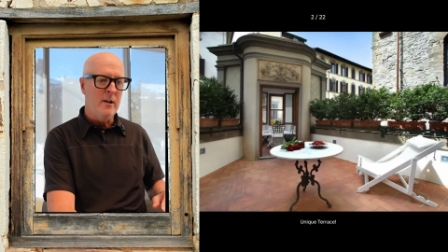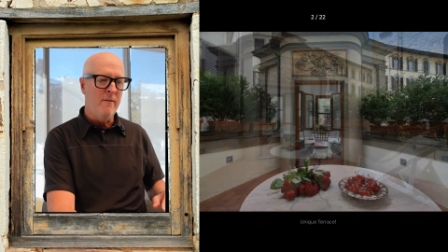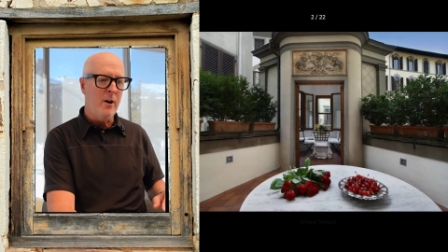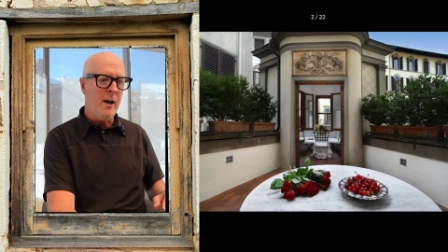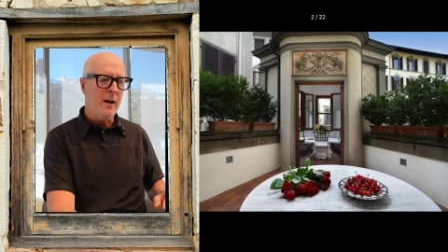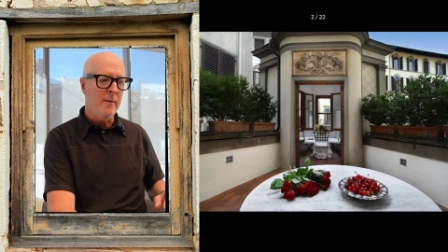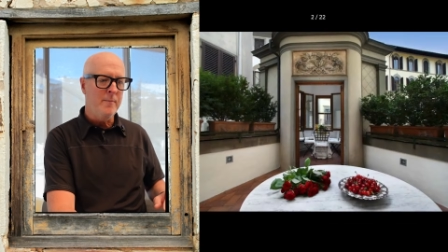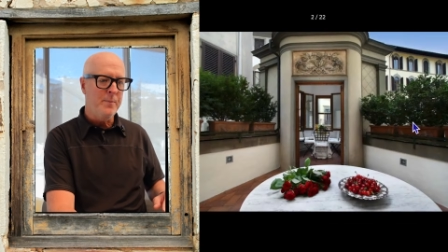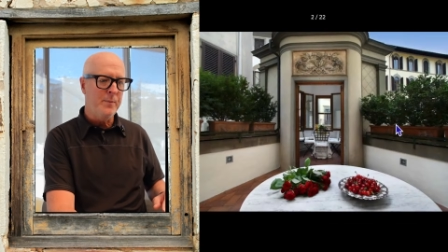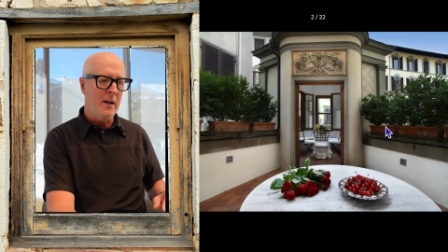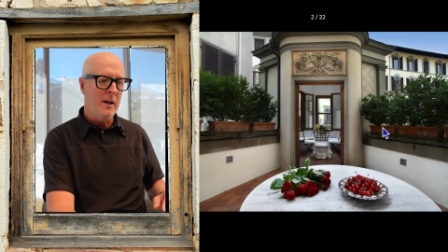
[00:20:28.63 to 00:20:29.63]
You've got
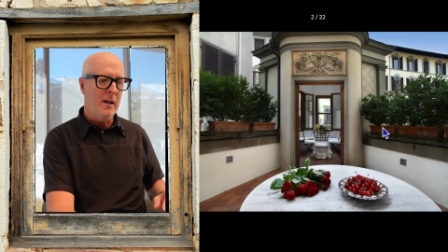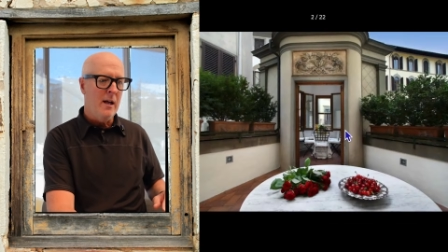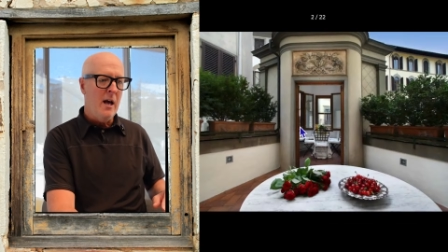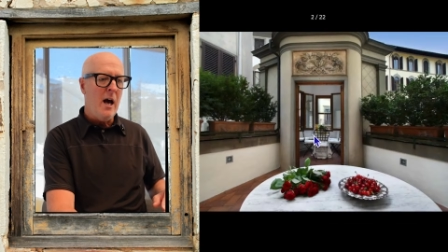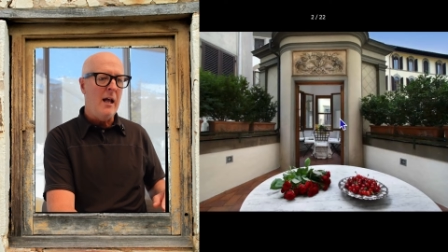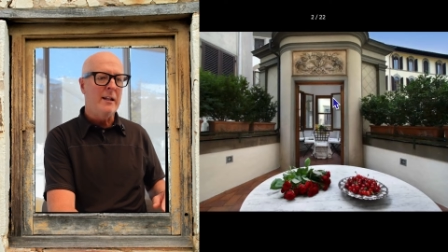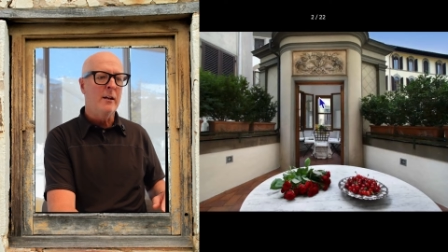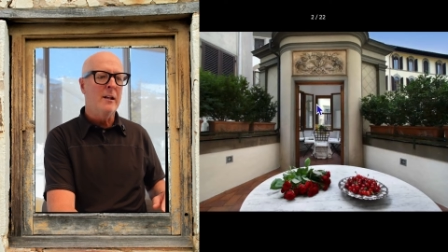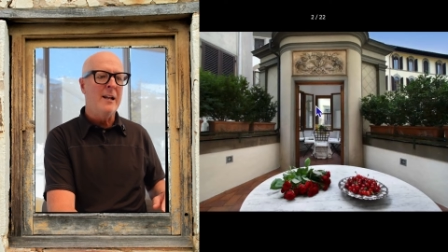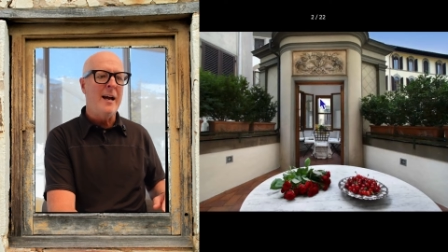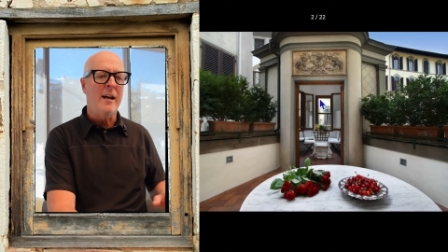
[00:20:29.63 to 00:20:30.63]
a
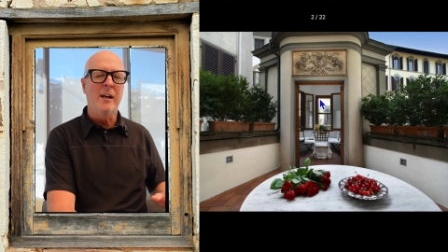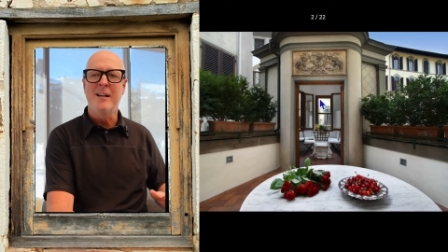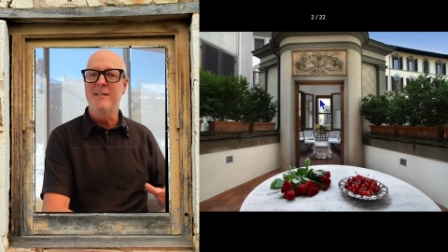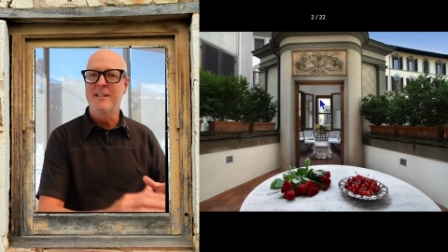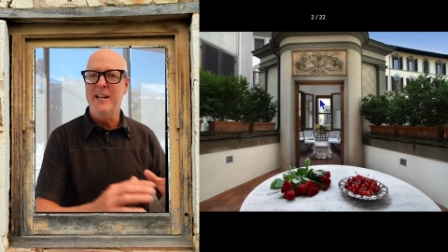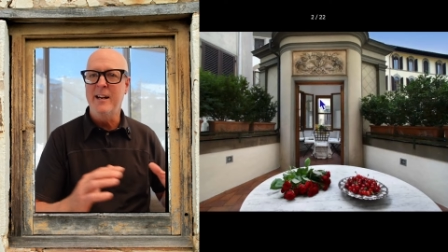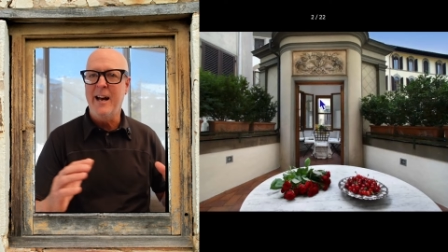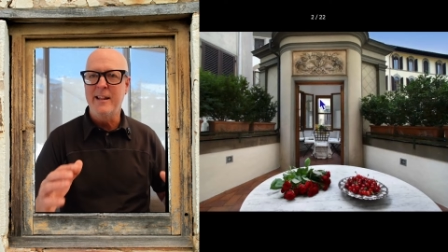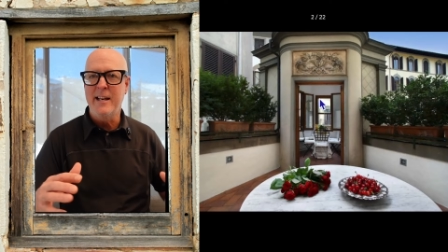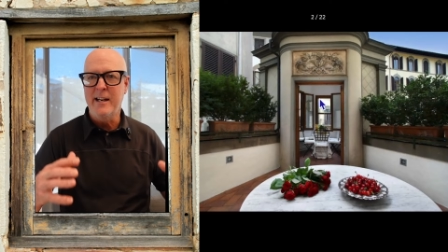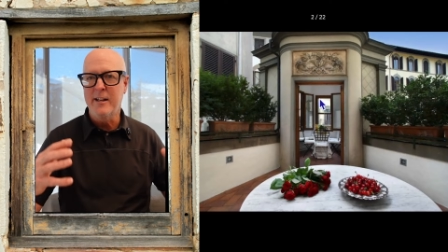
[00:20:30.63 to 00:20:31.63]
little like casita
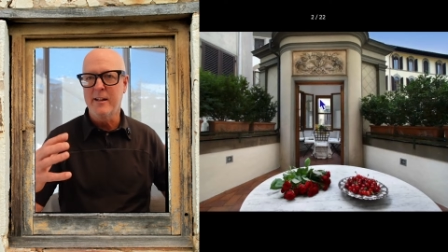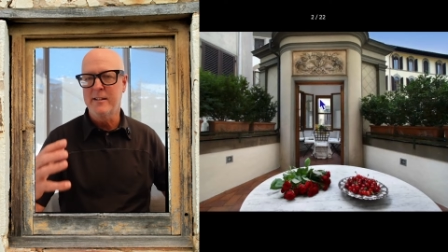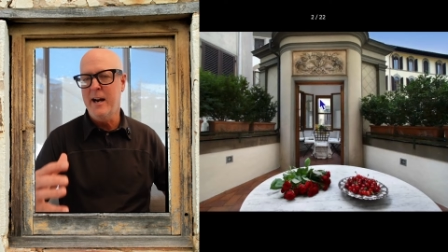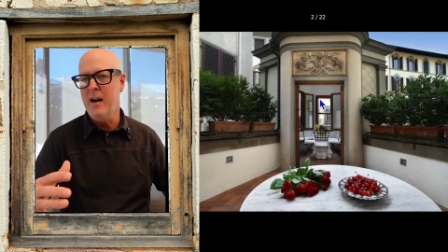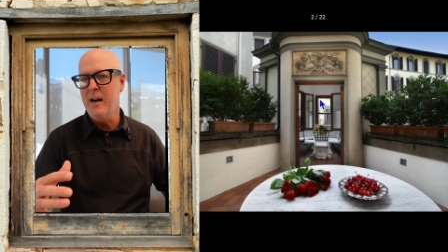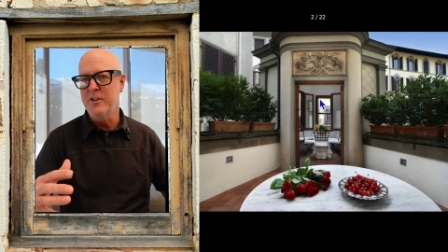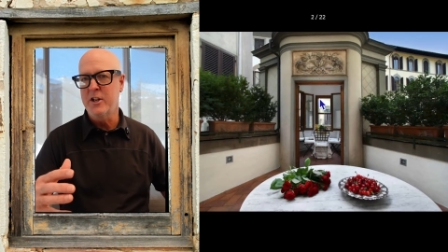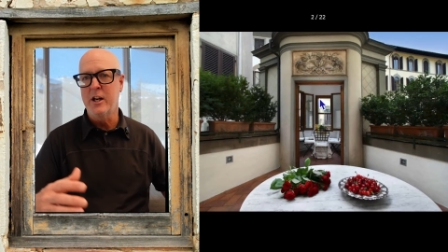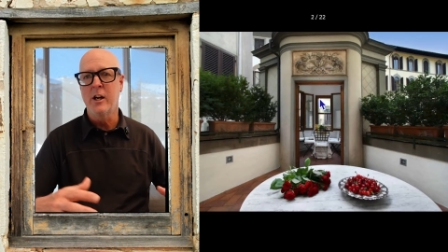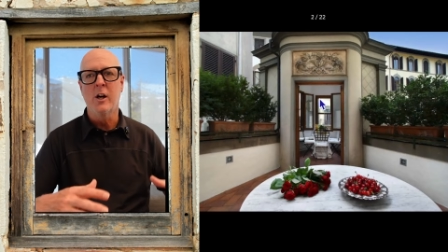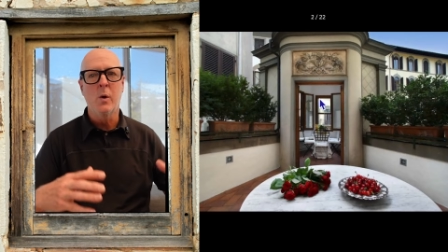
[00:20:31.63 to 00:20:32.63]
at the end of the terrace that
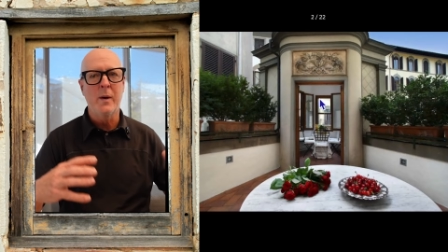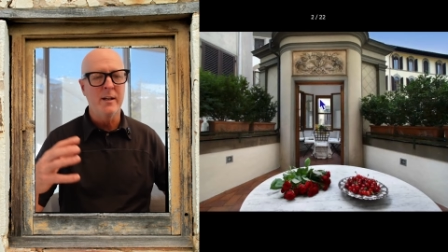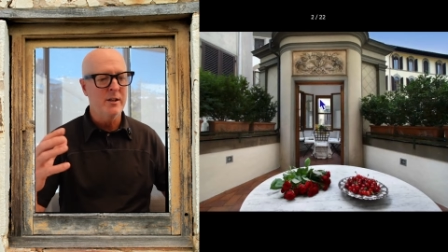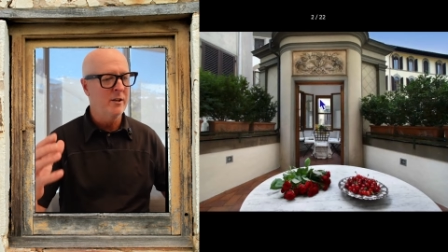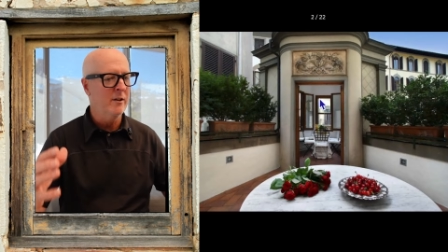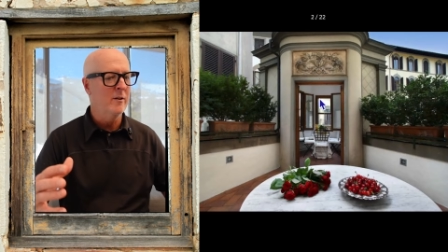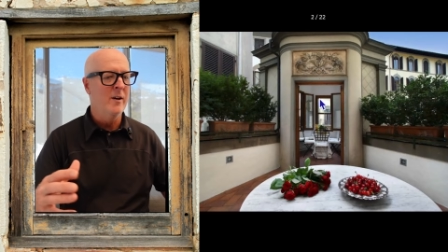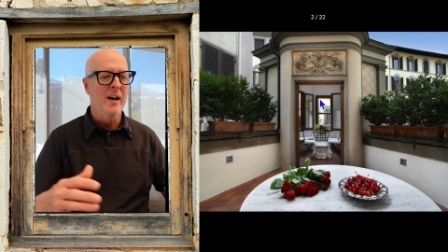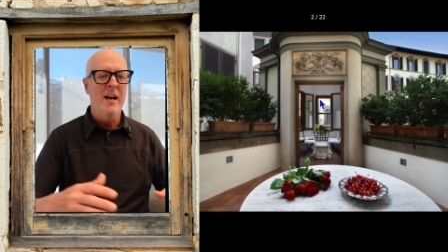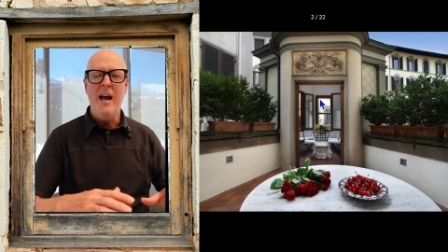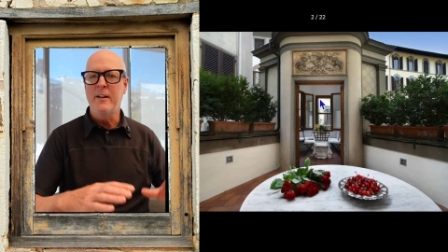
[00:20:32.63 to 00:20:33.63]
you can go into,
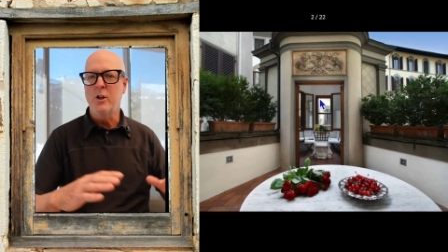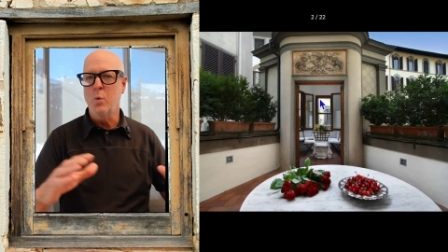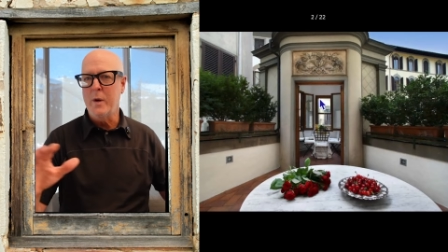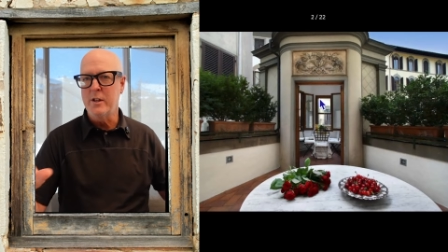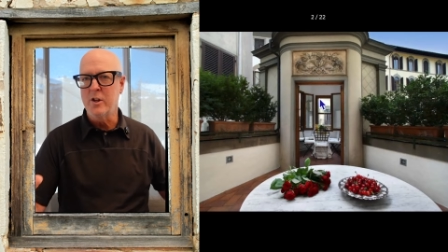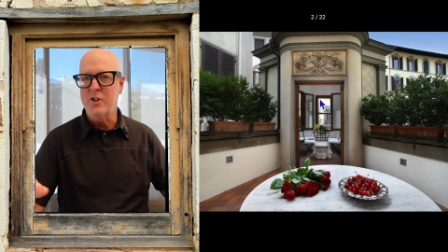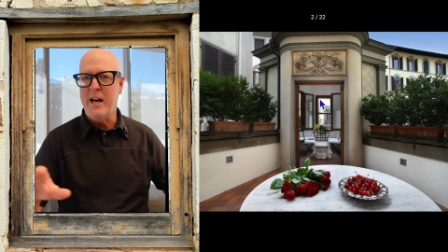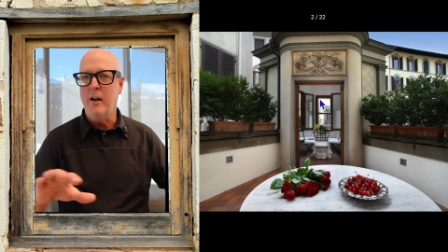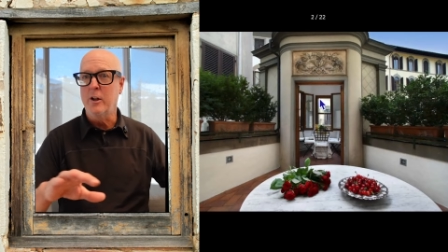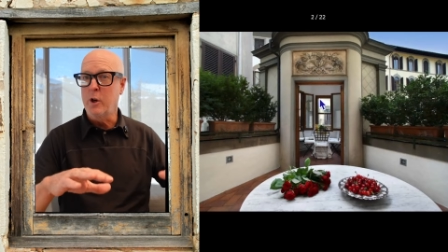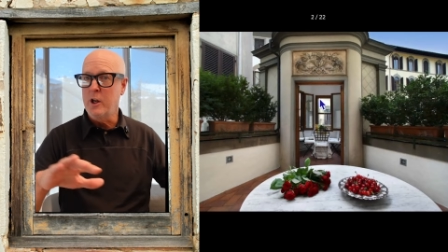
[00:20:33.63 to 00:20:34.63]
and there's windows
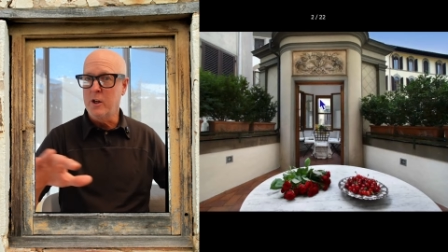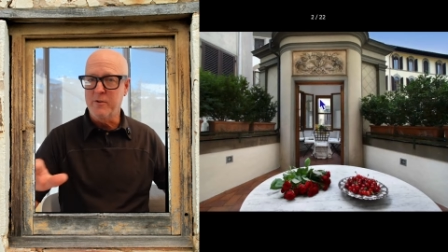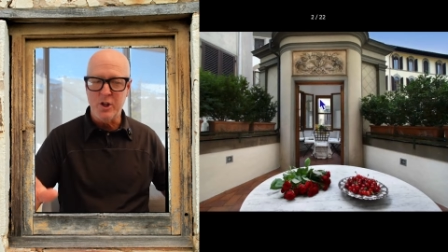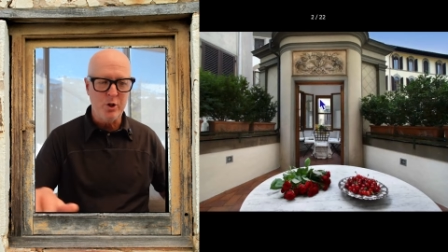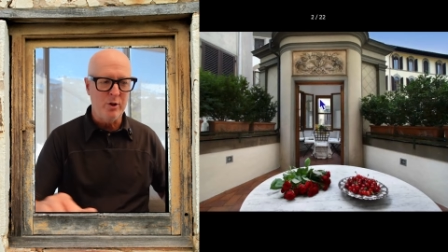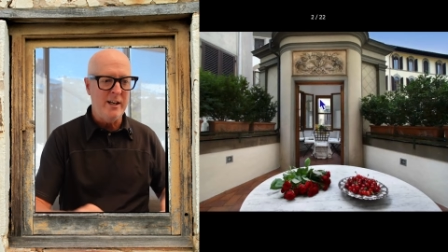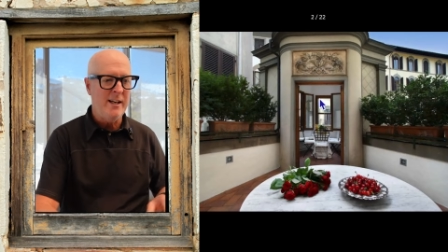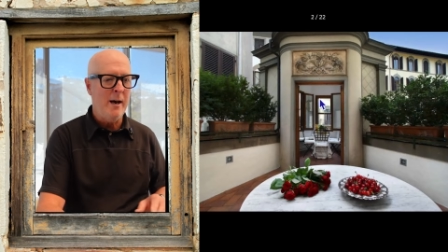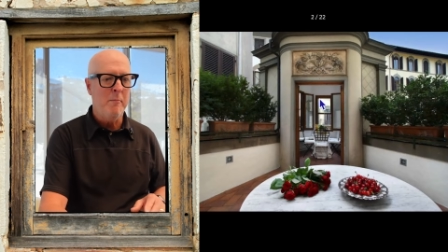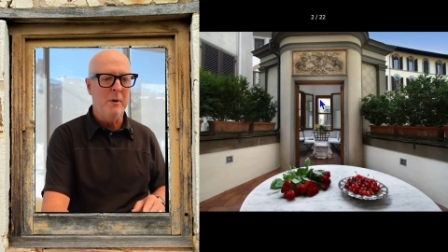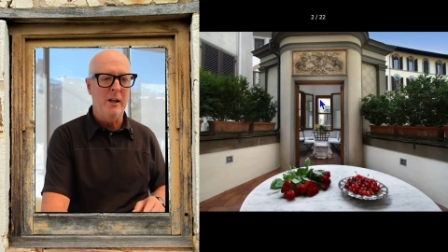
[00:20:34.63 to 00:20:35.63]
out looking over the street
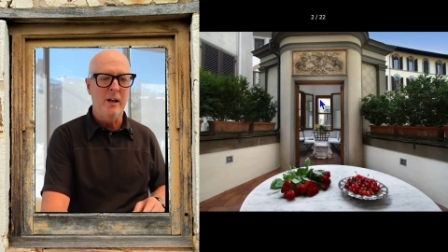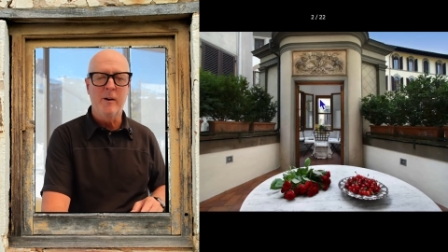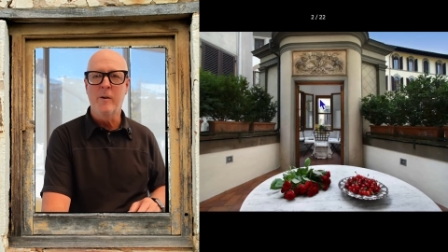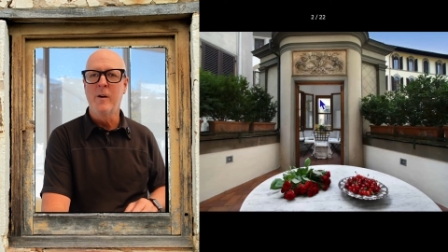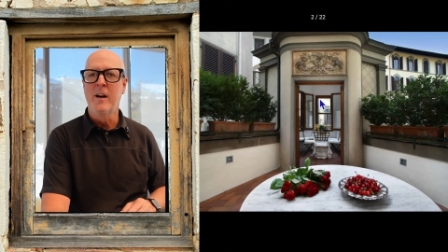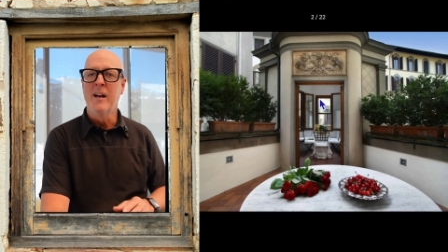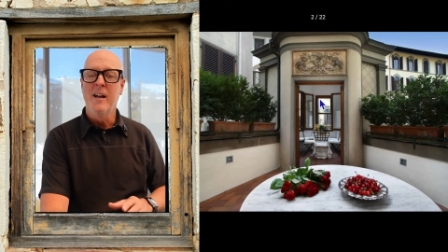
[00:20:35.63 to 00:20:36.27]
down below.